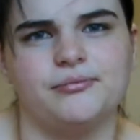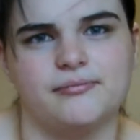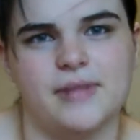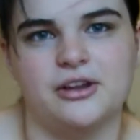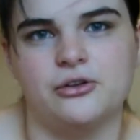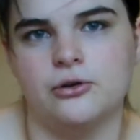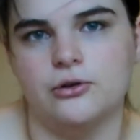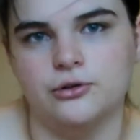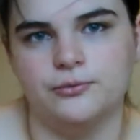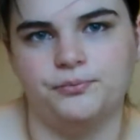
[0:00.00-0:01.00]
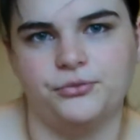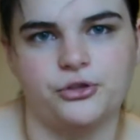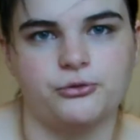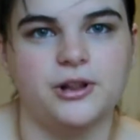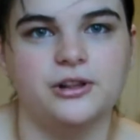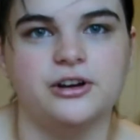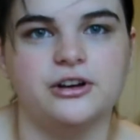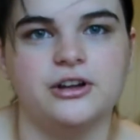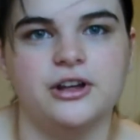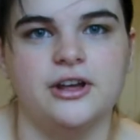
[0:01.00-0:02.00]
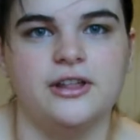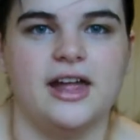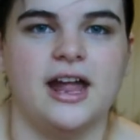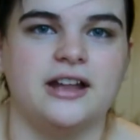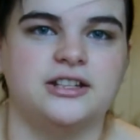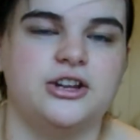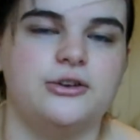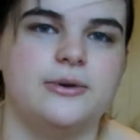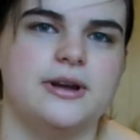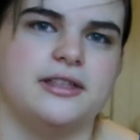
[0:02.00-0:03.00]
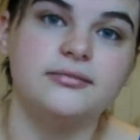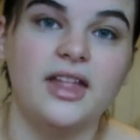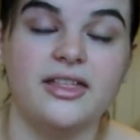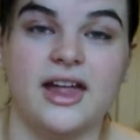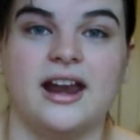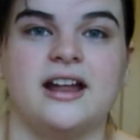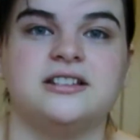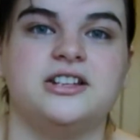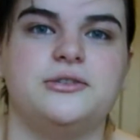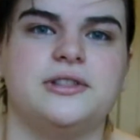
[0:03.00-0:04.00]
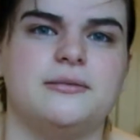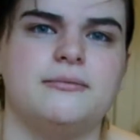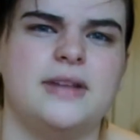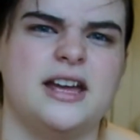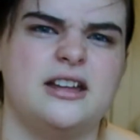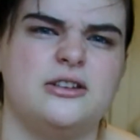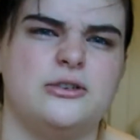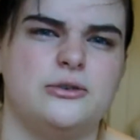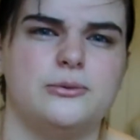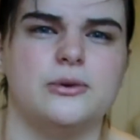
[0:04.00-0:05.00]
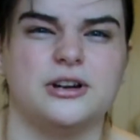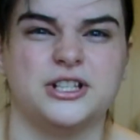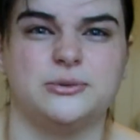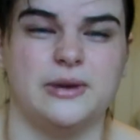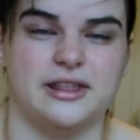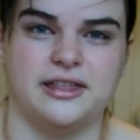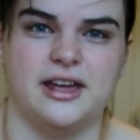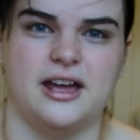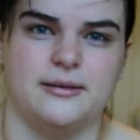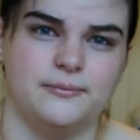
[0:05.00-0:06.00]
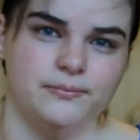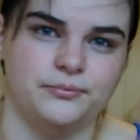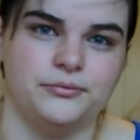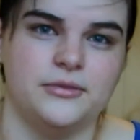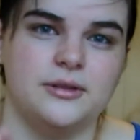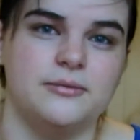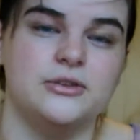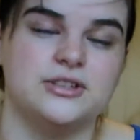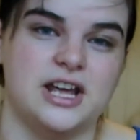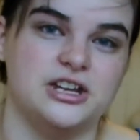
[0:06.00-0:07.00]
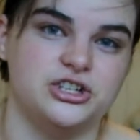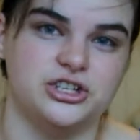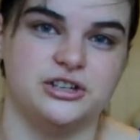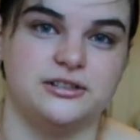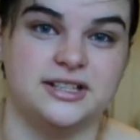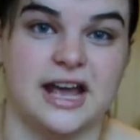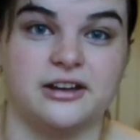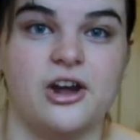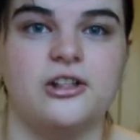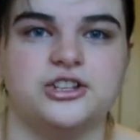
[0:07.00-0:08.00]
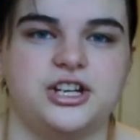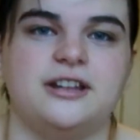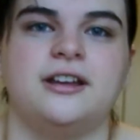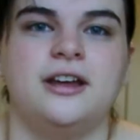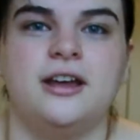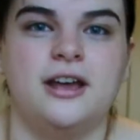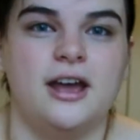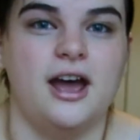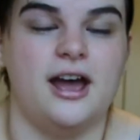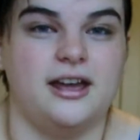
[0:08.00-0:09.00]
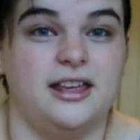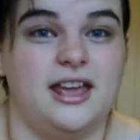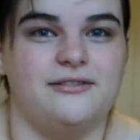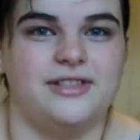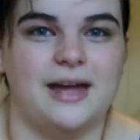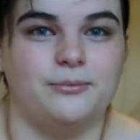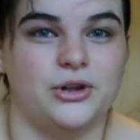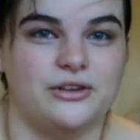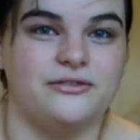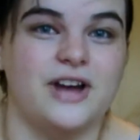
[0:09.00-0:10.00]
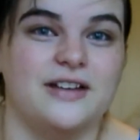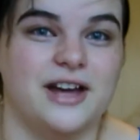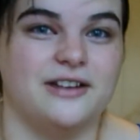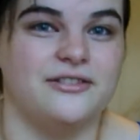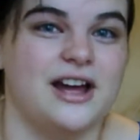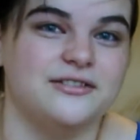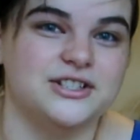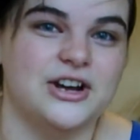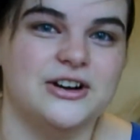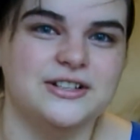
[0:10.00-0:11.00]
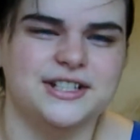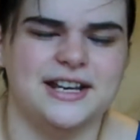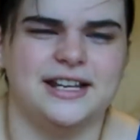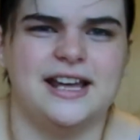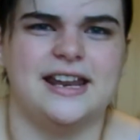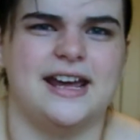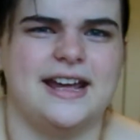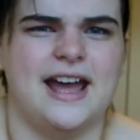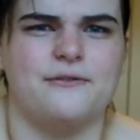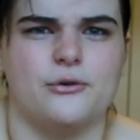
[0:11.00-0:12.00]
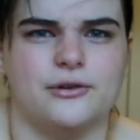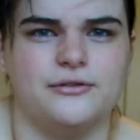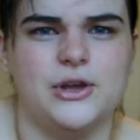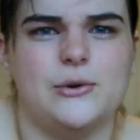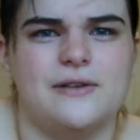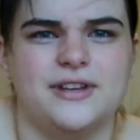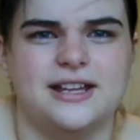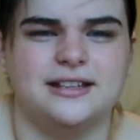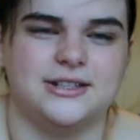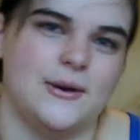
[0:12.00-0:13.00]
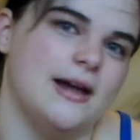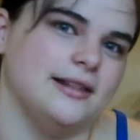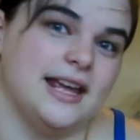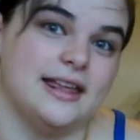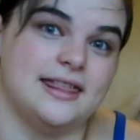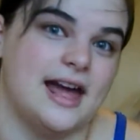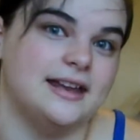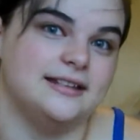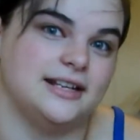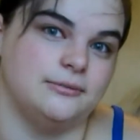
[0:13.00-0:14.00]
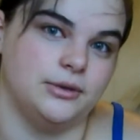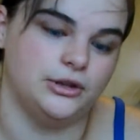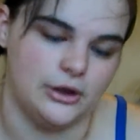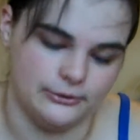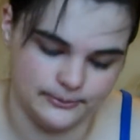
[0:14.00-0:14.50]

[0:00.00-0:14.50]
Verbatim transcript: medical thriller that had to do with that had to do with a man who works with uh, mutation technology. I gave that book 5 out of 5 stars, and again I have a review of it, so I'll link that down below.